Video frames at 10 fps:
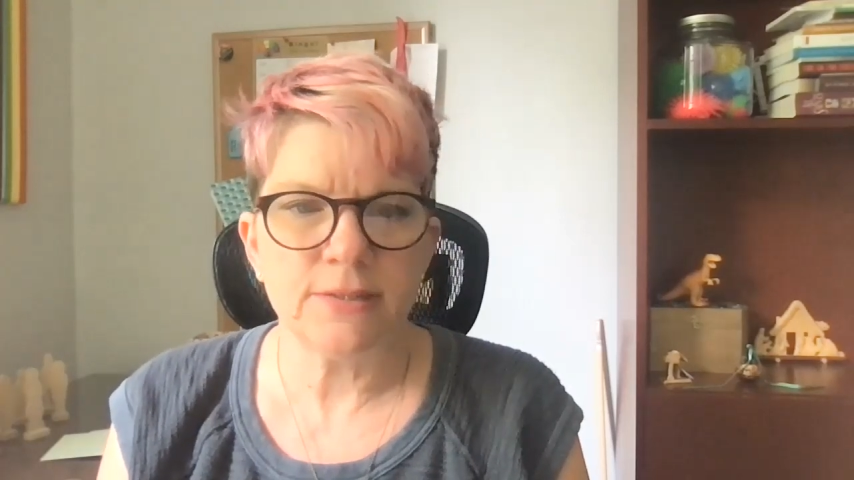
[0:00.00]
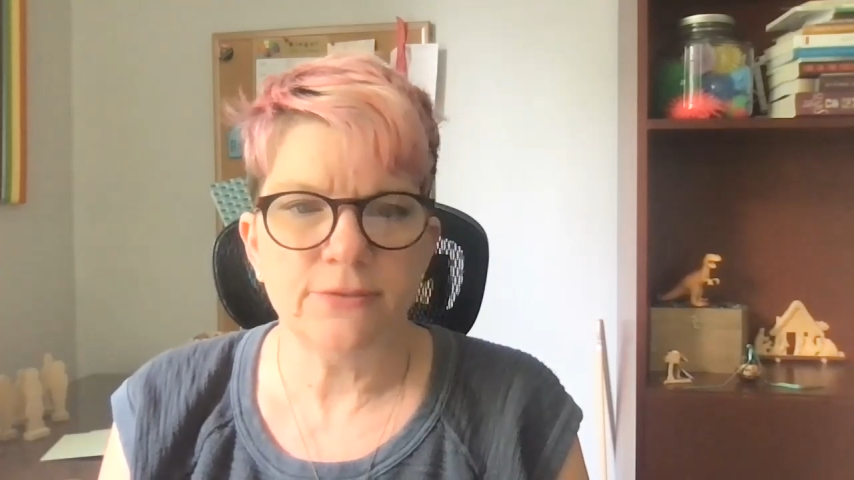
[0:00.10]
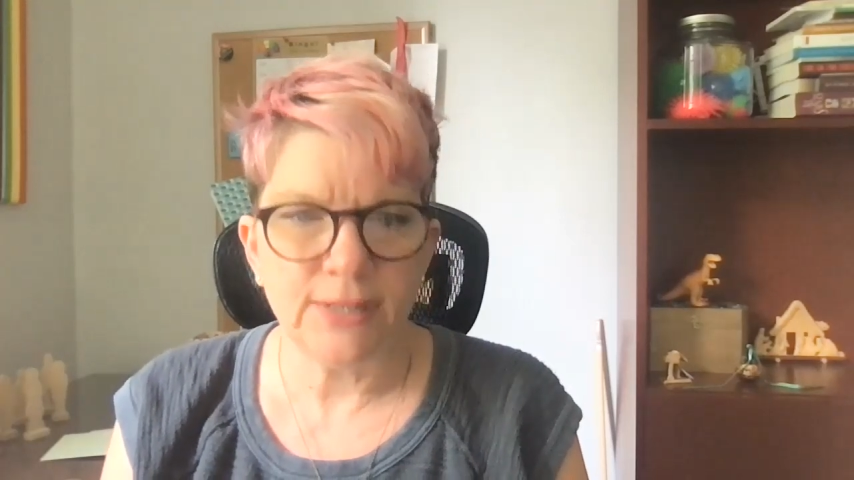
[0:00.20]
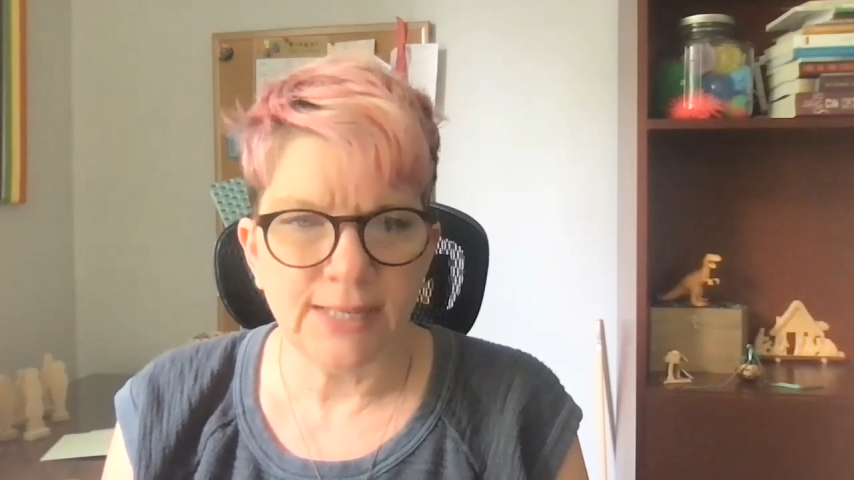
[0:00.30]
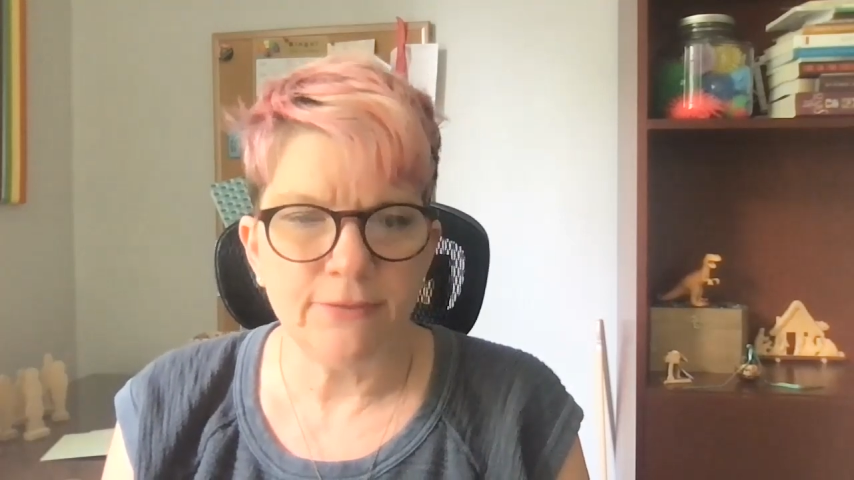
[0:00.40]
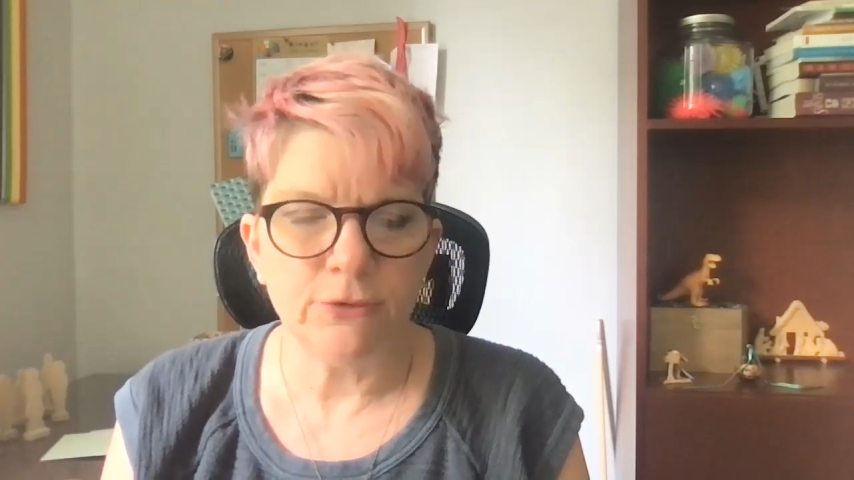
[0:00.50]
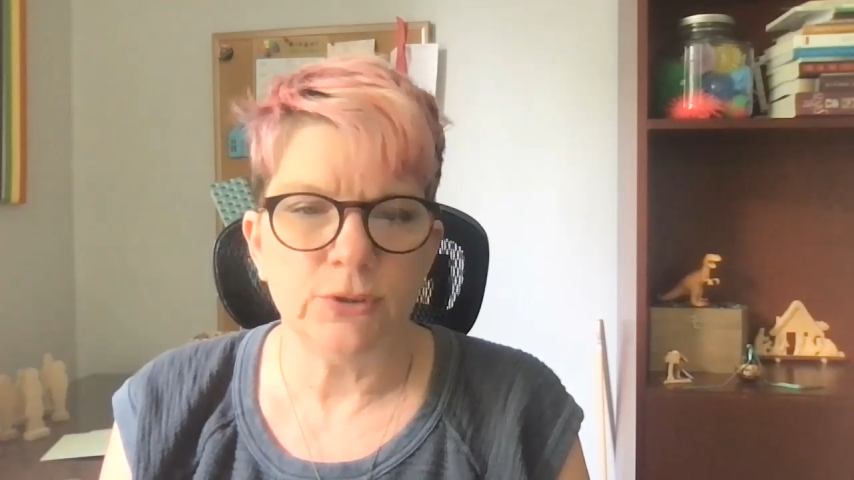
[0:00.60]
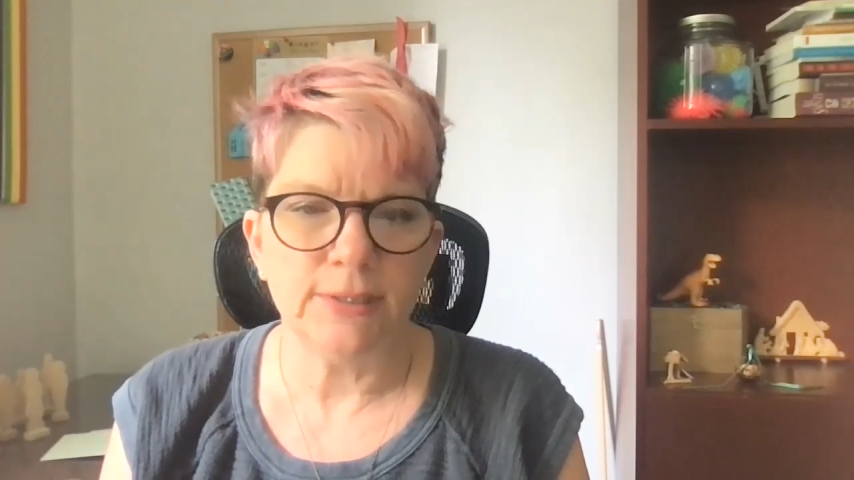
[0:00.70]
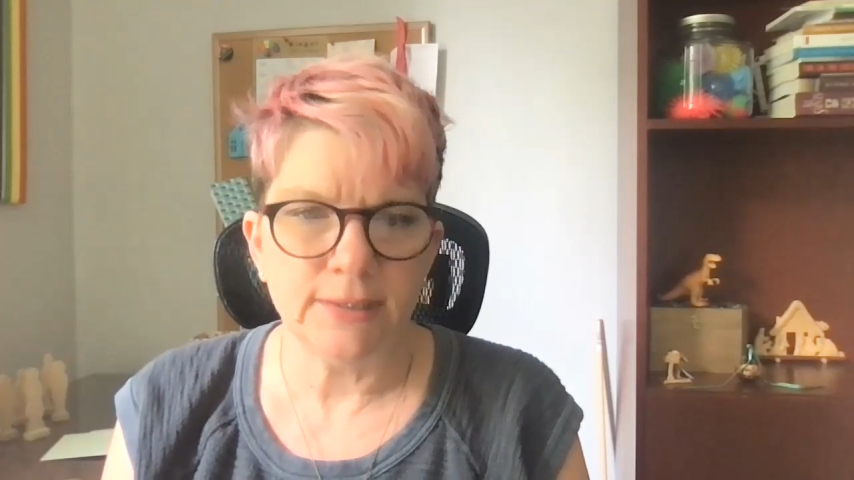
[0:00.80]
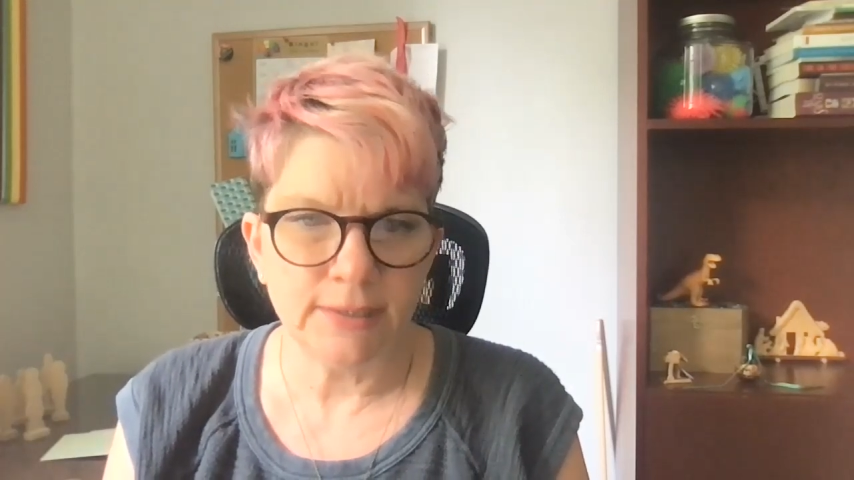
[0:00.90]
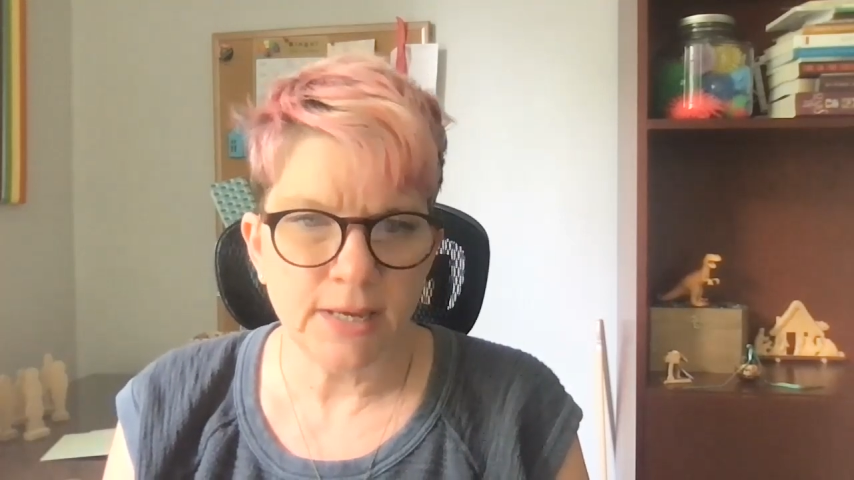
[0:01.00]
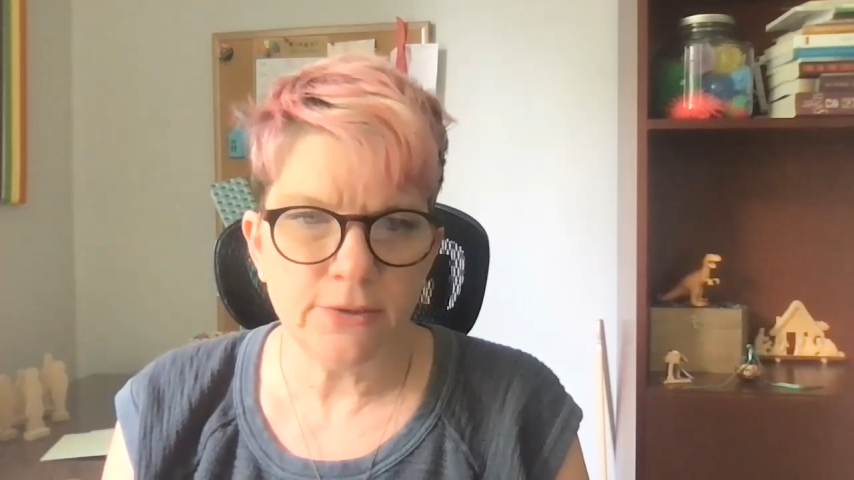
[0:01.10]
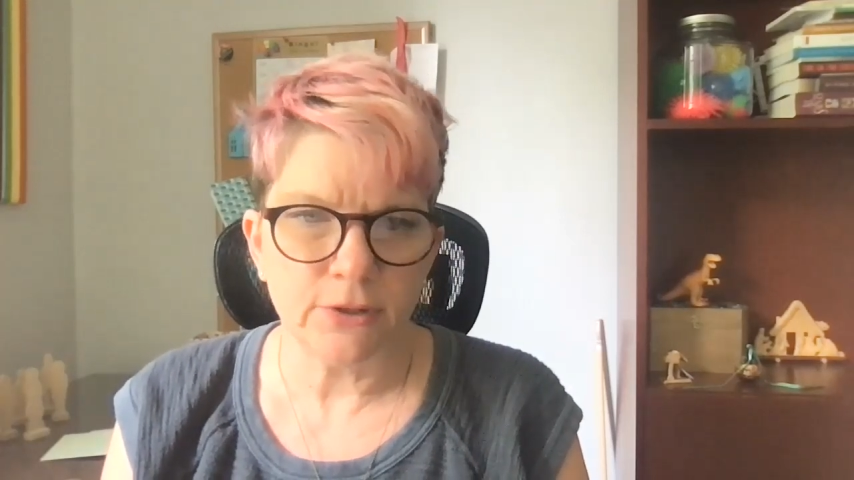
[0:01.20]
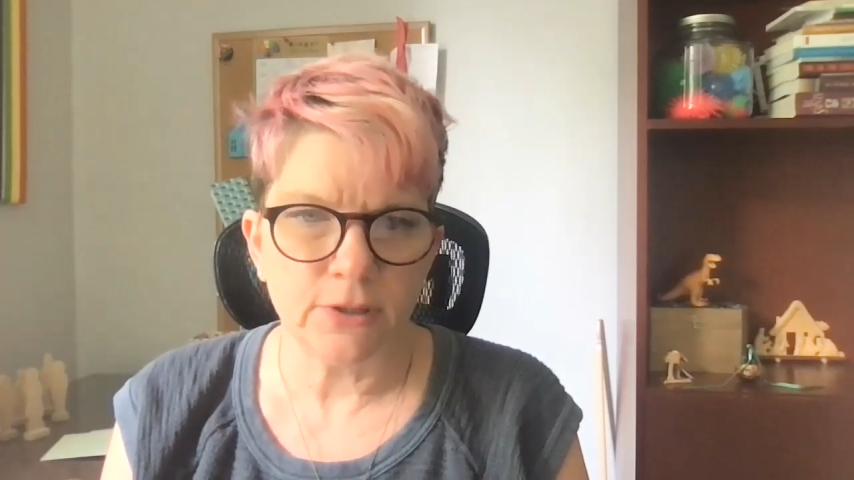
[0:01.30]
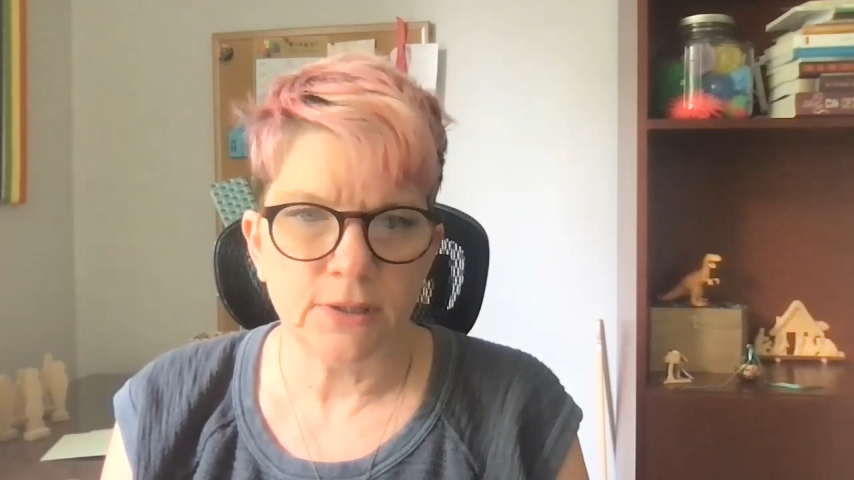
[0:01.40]
of evil in
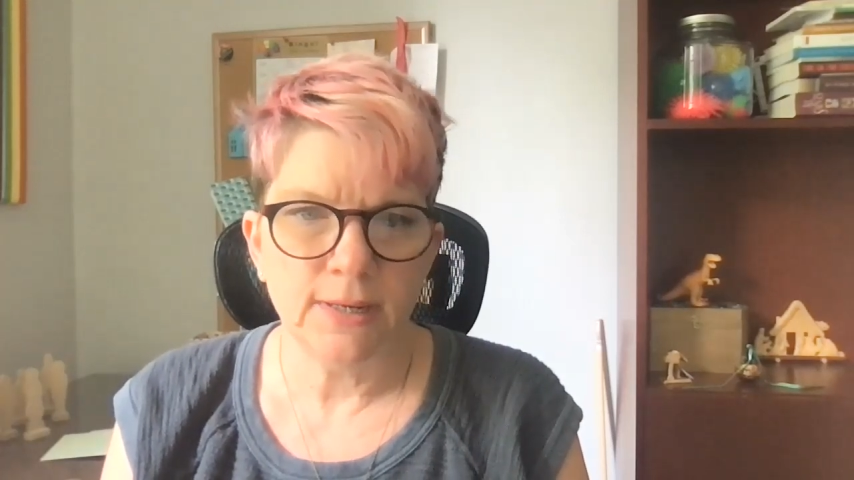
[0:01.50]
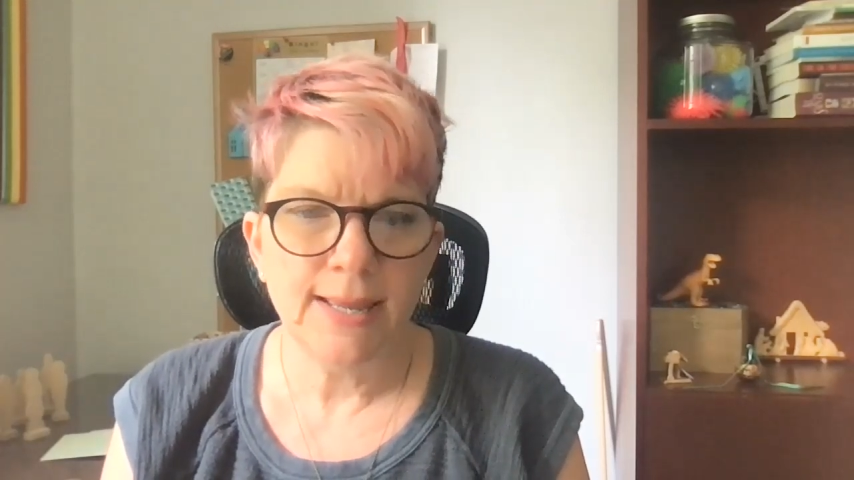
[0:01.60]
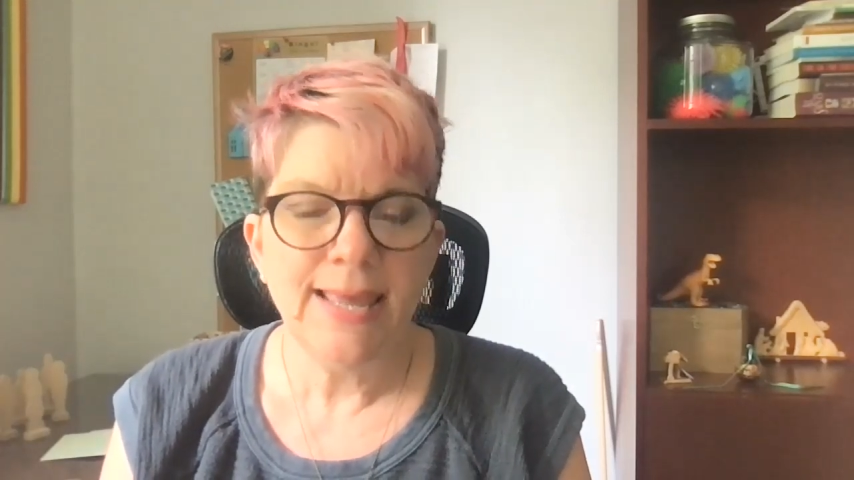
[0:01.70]
another,